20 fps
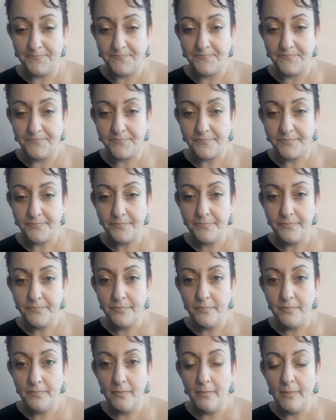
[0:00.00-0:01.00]

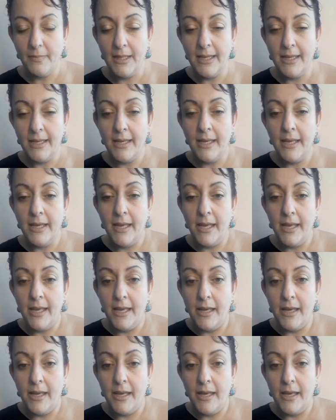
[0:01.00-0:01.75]
Nobody speaks.